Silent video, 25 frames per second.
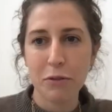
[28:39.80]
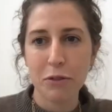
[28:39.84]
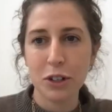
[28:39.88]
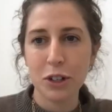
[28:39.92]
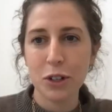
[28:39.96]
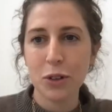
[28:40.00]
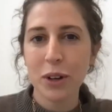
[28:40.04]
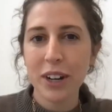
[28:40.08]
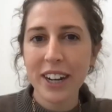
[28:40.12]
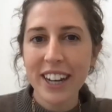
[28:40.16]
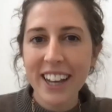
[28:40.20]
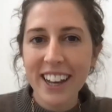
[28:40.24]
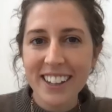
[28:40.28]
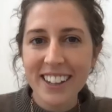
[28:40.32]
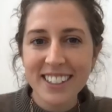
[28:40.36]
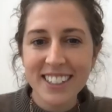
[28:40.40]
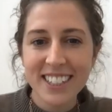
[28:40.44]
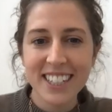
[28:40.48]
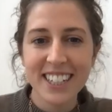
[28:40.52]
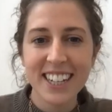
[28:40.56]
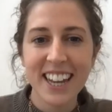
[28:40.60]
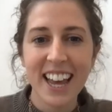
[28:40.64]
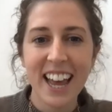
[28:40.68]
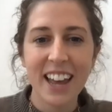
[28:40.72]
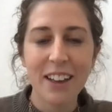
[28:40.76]
for joining us
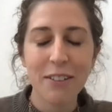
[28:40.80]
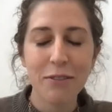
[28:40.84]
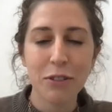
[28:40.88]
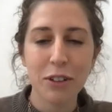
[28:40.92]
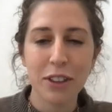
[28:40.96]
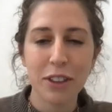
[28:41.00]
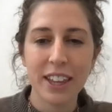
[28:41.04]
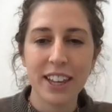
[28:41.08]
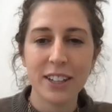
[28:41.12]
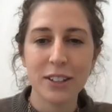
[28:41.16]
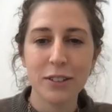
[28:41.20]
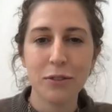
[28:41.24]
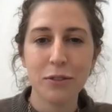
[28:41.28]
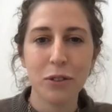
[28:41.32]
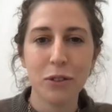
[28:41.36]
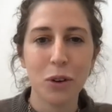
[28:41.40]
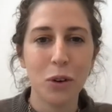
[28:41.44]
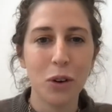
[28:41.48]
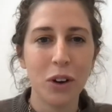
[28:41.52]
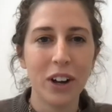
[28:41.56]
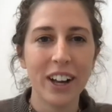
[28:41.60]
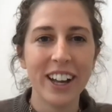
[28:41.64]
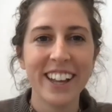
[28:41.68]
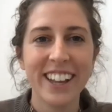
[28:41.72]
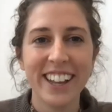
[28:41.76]
today for these
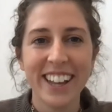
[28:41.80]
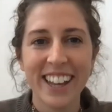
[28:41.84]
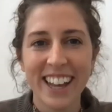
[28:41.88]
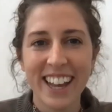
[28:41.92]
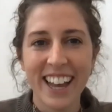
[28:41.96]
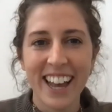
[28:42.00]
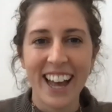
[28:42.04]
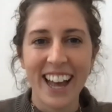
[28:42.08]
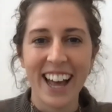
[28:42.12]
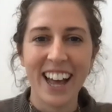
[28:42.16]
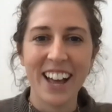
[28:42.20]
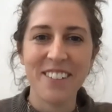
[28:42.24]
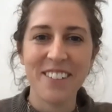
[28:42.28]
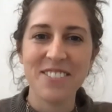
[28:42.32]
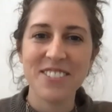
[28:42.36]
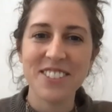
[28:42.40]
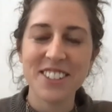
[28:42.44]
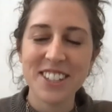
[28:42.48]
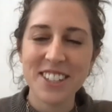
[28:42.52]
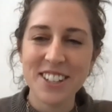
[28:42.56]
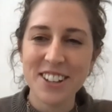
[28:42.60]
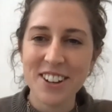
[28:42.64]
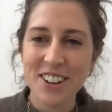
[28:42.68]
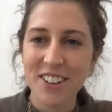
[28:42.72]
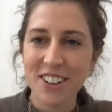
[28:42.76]
4
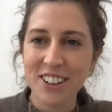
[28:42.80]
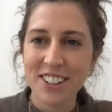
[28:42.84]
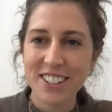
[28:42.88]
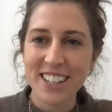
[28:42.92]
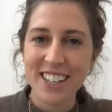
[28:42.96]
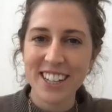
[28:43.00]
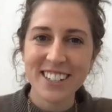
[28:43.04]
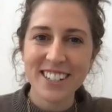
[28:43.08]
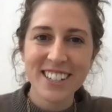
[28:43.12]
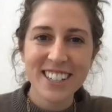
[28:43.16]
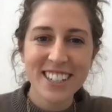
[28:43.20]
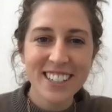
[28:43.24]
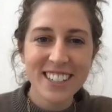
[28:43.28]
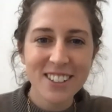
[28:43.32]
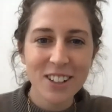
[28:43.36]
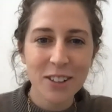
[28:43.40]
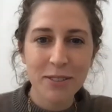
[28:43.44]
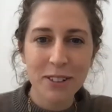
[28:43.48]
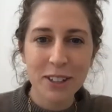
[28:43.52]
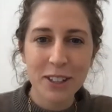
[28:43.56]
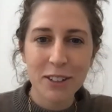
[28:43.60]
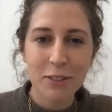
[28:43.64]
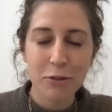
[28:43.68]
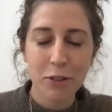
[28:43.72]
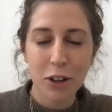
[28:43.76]
studio sessions,
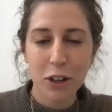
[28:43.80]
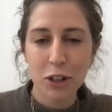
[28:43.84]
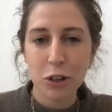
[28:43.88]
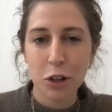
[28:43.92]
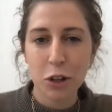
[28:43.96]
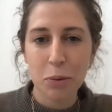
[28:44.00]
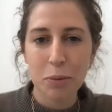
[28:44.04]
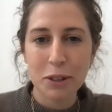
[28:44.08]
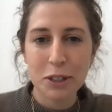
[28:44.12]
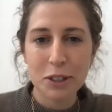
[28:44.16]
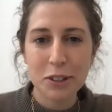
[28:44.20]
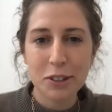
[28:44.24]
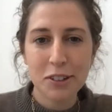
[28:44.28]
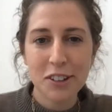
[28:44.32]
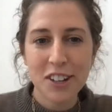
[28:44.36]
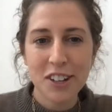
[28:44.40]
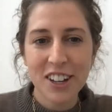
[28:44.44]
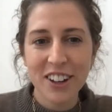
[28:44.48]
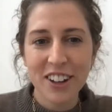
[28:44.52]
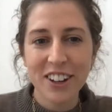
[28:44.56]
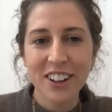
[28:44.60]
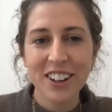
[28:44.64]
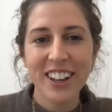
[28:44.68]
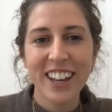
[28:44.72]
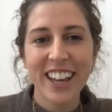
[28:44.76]
virtual open
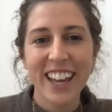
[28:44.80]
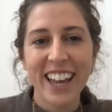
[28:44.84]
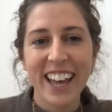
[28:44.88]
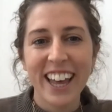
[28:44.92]
studio.